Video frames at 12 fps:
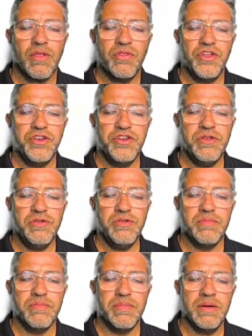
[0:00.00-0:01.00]
The new
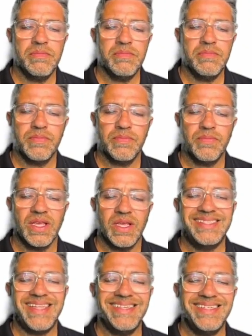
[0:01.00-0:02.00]
number
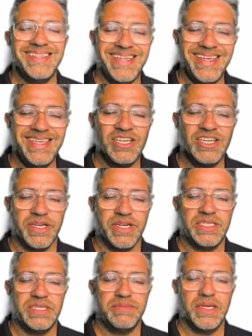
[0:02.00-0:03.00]
is then
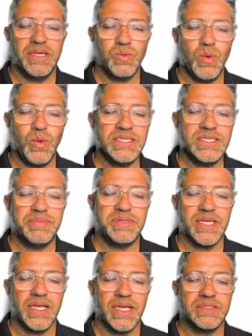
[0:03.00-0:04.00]
decreased by
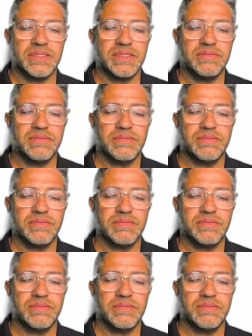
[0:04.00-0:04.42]
20%.